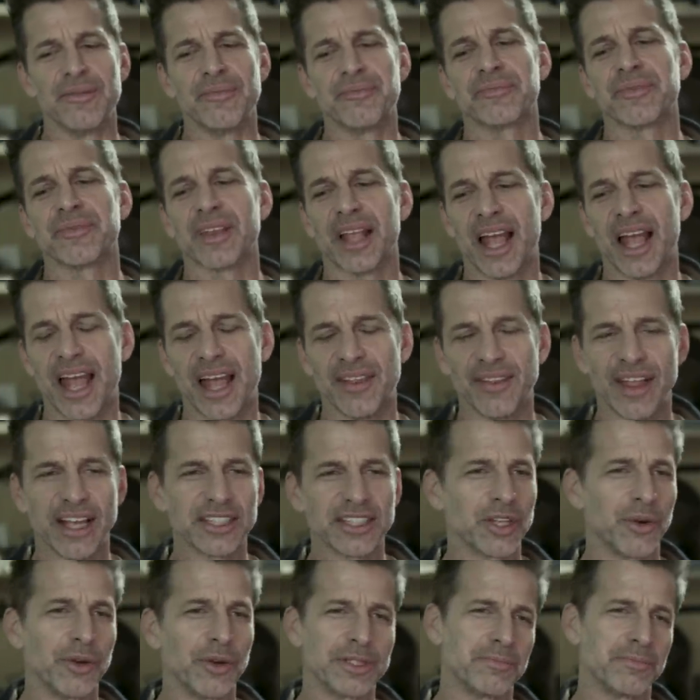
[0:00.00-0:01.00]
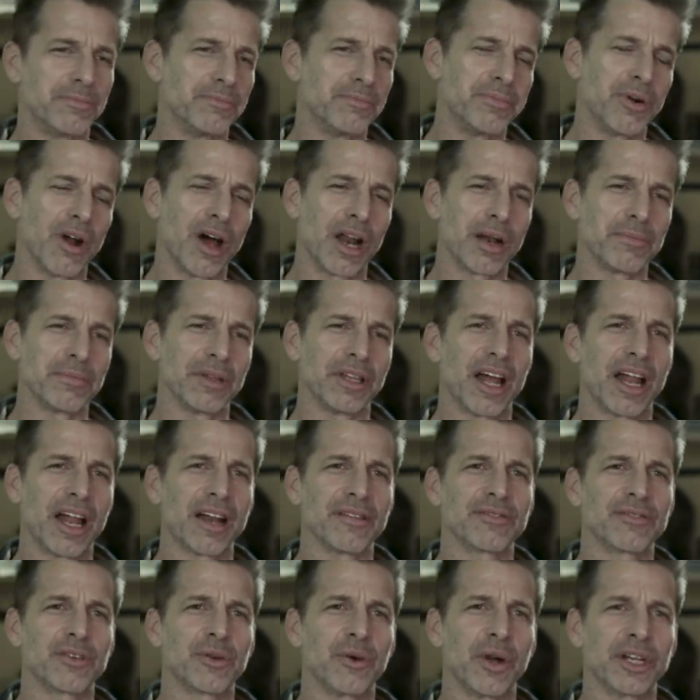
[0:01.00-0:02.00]
And that's always brought up a lot
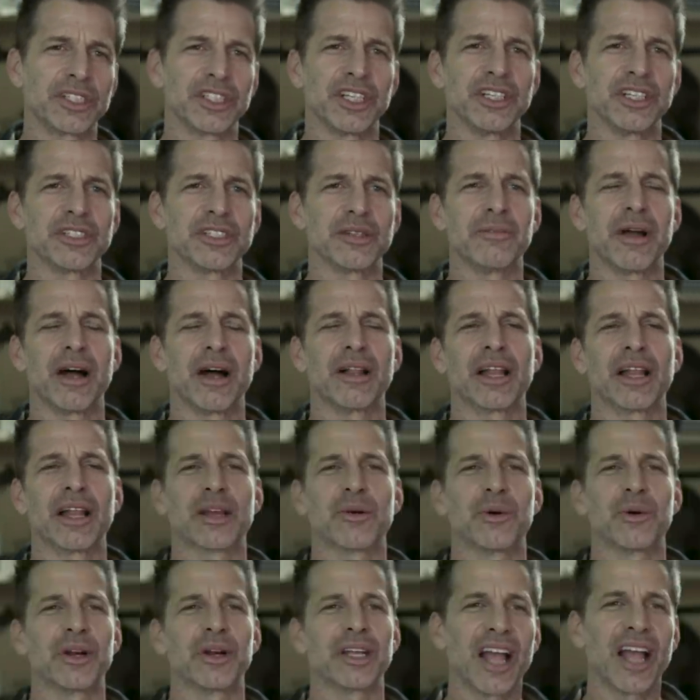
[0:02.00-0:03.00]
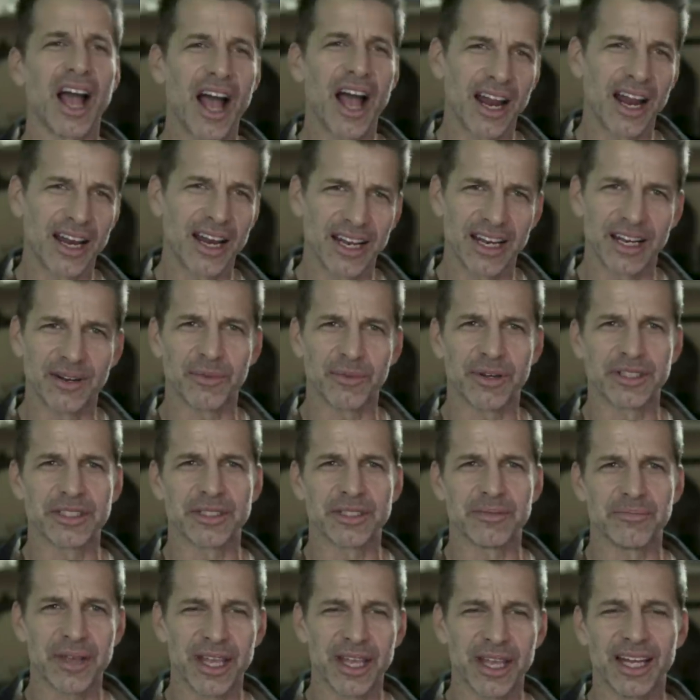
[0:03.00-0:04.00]
of questions about, like, where he got it and what does
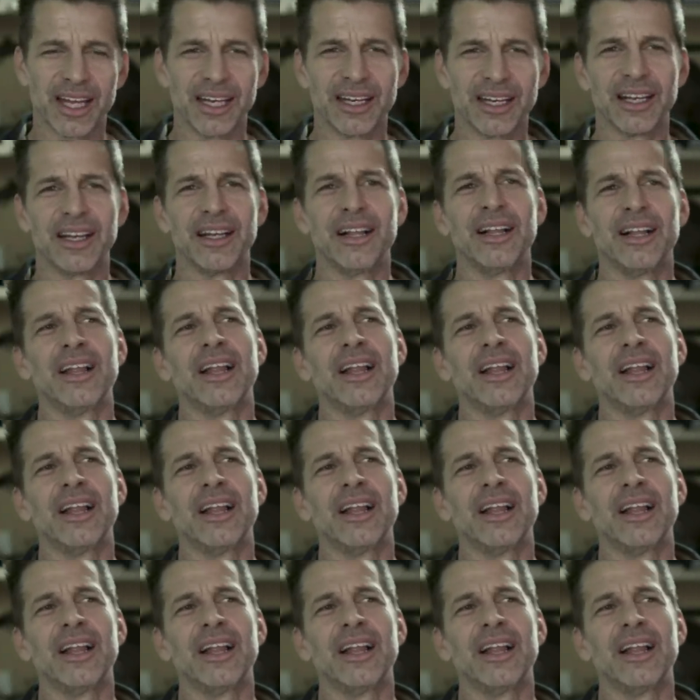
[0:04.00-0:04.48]
it mean?